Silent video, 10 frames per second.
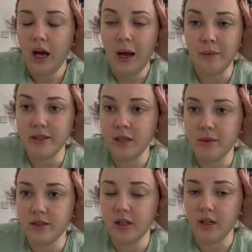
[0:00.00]
and my
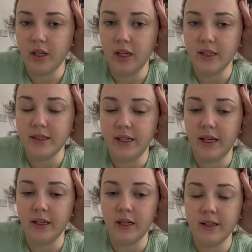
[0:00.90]
stomach started hurting
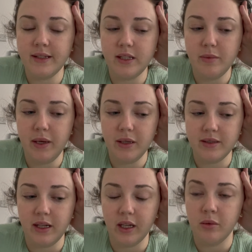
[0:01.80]
and I said to Peter, I was
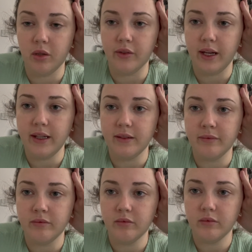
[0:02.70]
like, I'm ovulating.
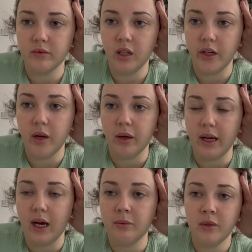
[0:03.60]
I know I
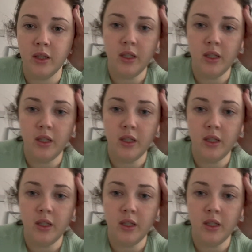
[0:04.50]
am.